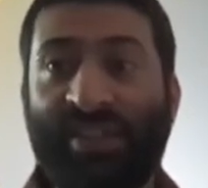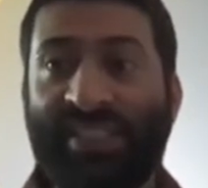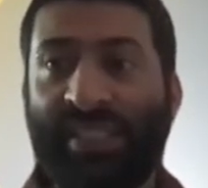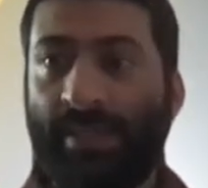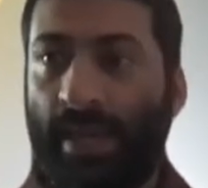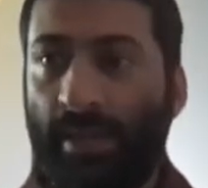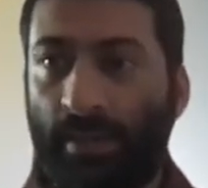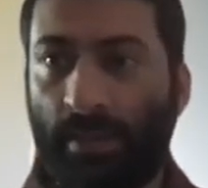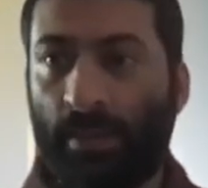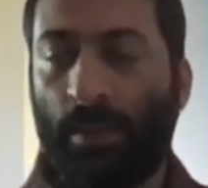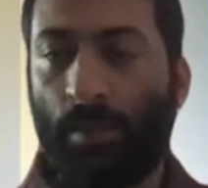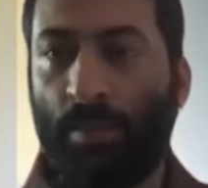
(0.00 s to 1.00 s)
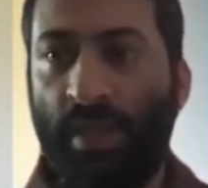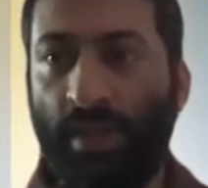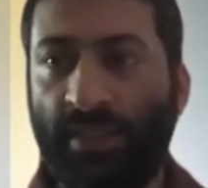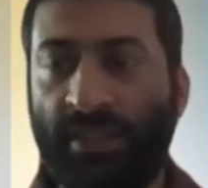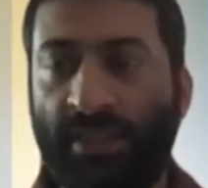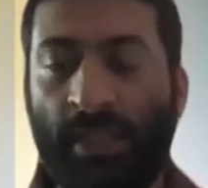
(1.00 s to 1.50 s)
said that, here
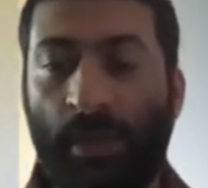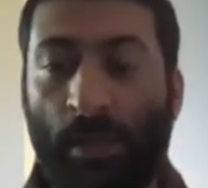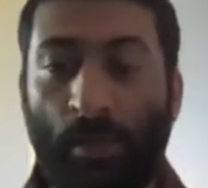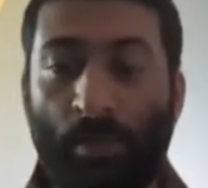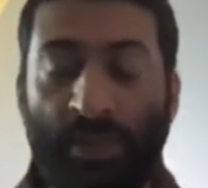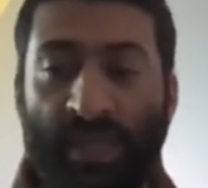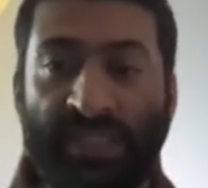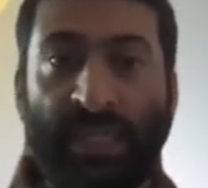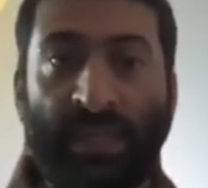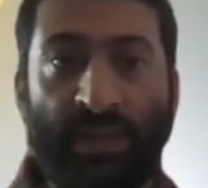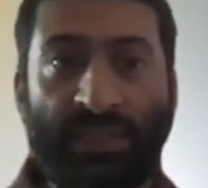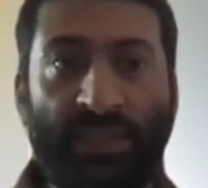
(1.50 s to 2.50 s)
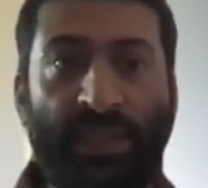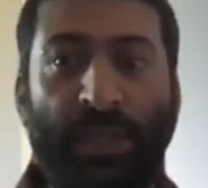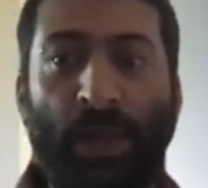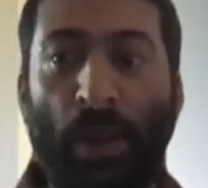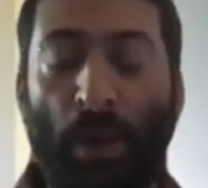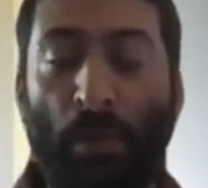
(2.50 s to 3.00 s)
is an
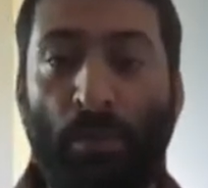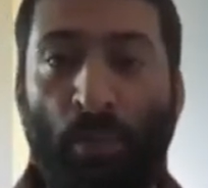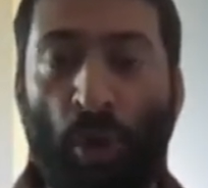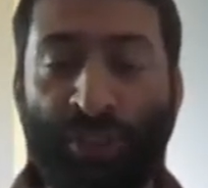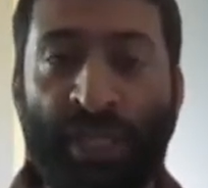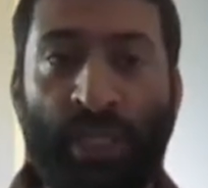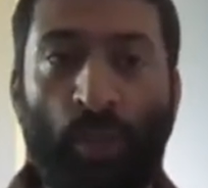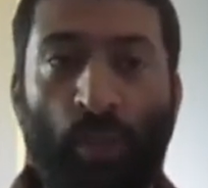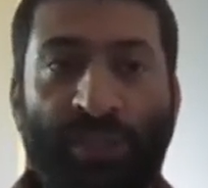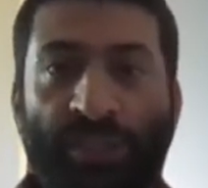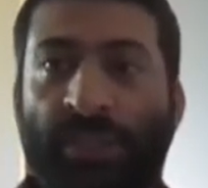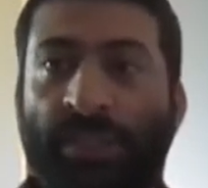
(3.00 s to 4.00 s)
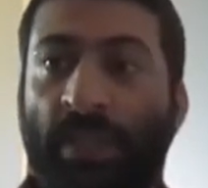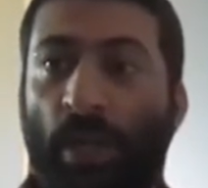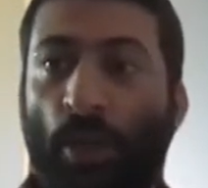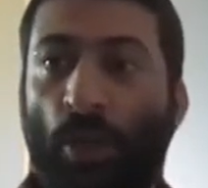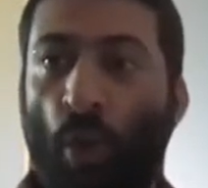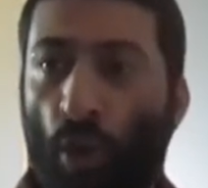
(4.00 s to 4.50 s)
interesting project which is
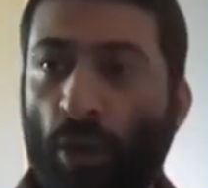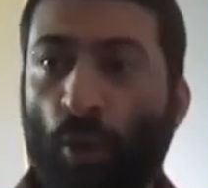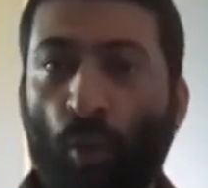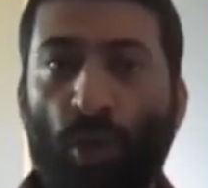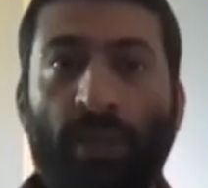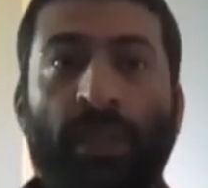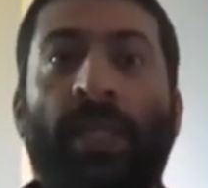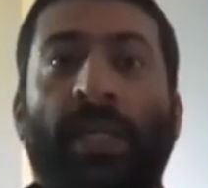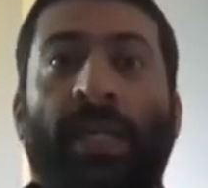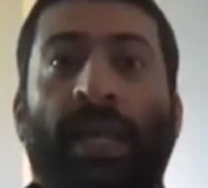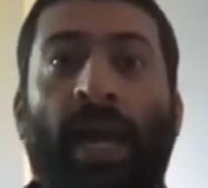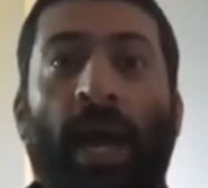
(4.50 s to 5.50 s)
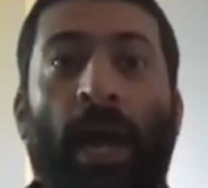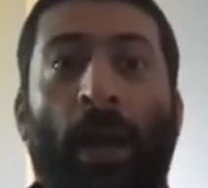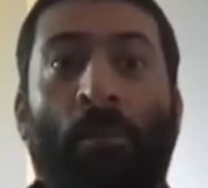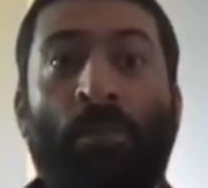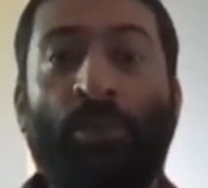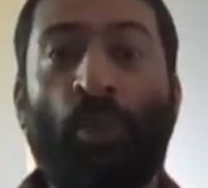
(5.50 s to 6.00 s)
Localroot.
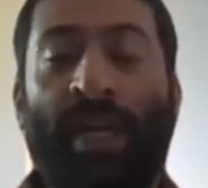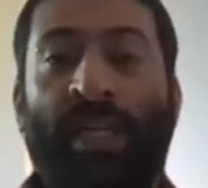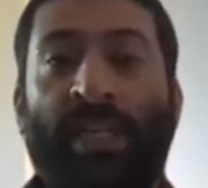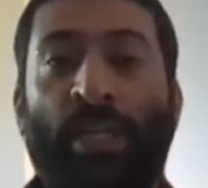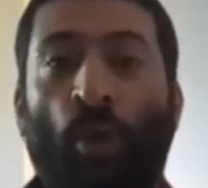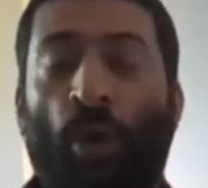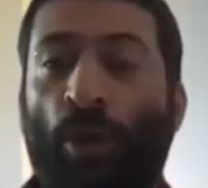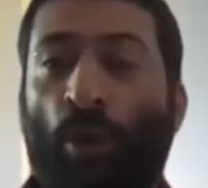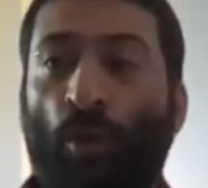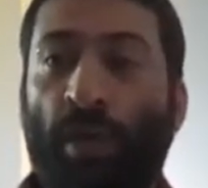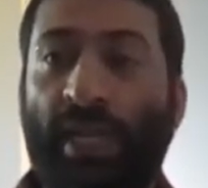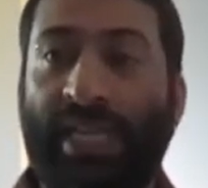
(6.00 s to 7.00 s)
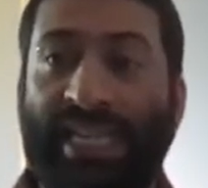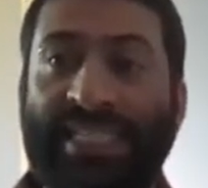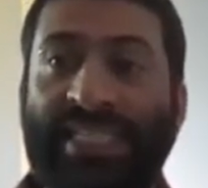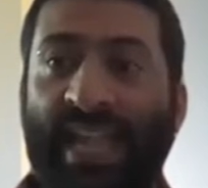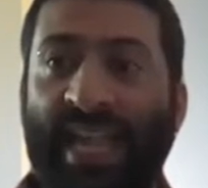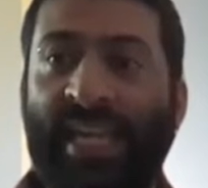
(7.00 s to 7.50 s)
So ideally, Localroot
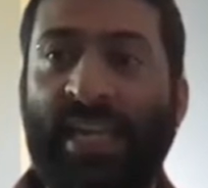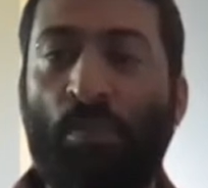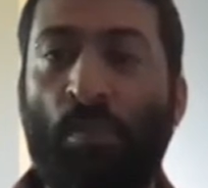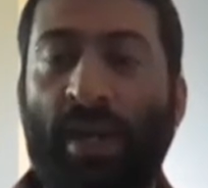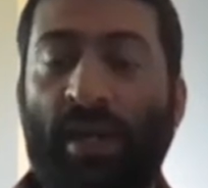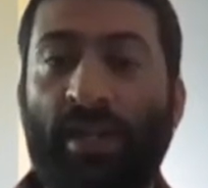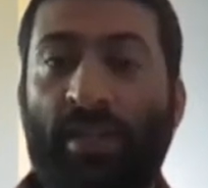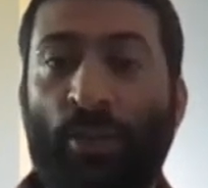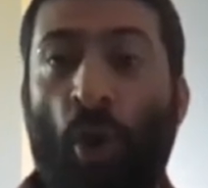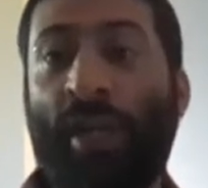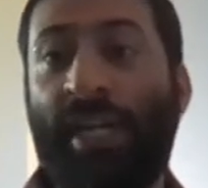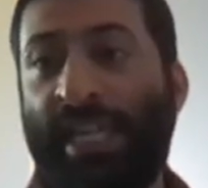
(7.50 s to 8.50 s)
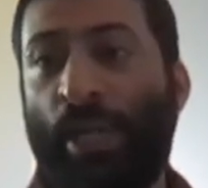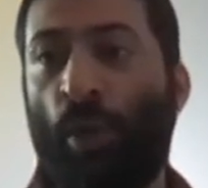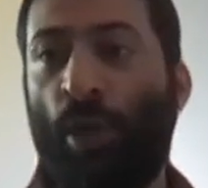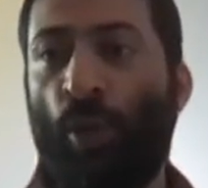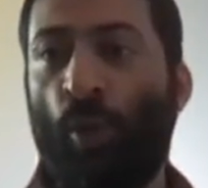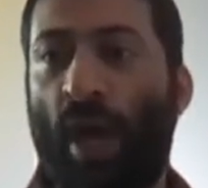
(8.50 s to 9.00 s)
is like but not
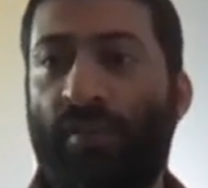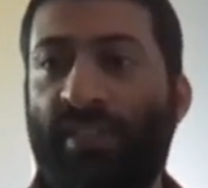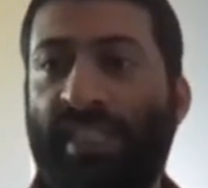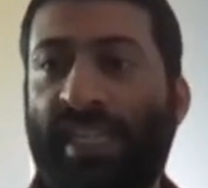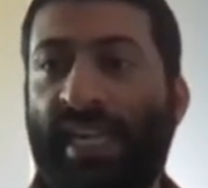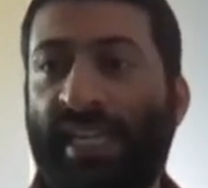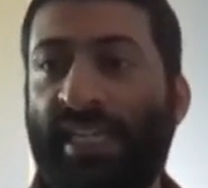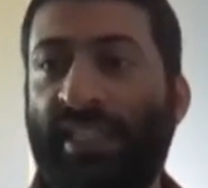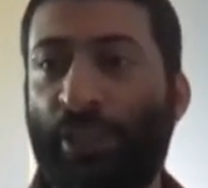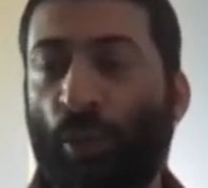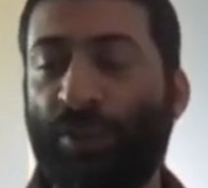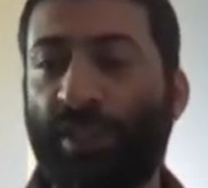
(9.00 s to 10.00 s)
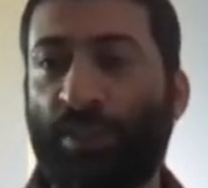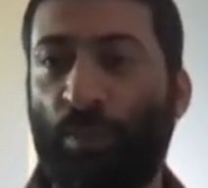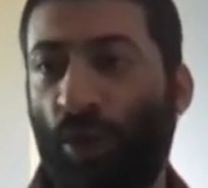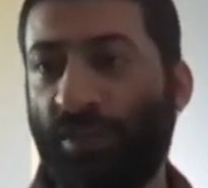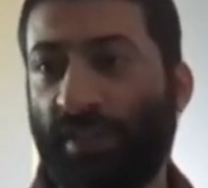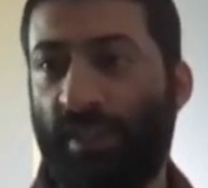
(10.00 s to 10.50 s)
equal to RFC 8806
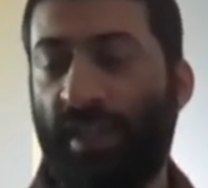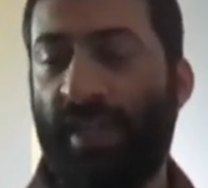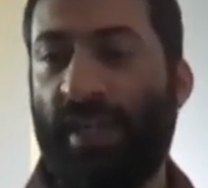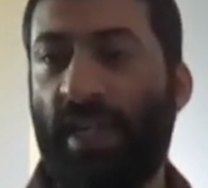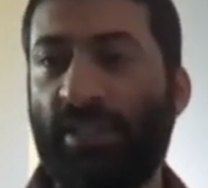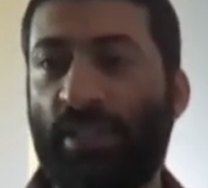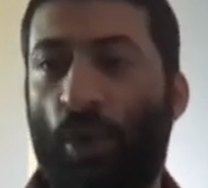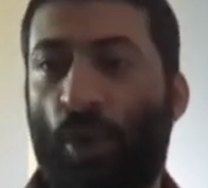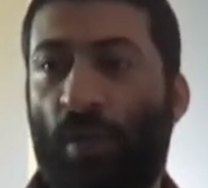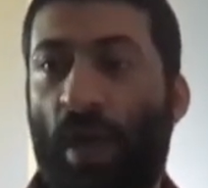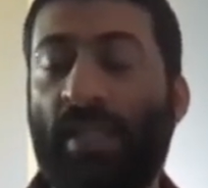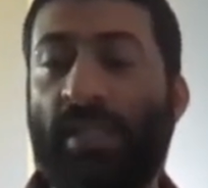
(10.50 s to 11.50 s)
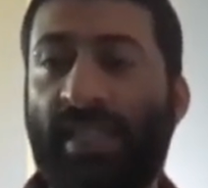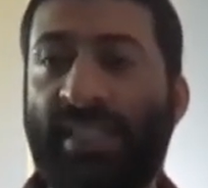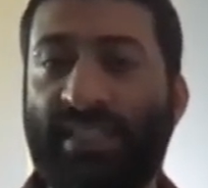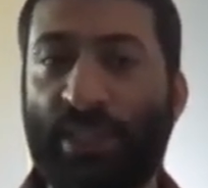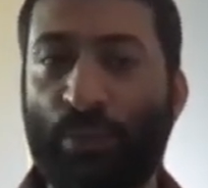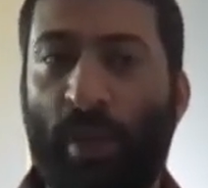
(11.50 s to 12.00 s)
because it does a lot of other
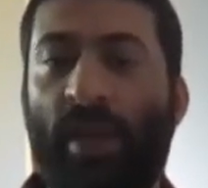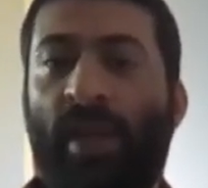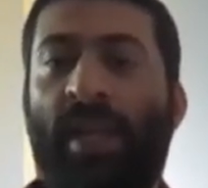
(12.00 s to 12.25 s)
things as well.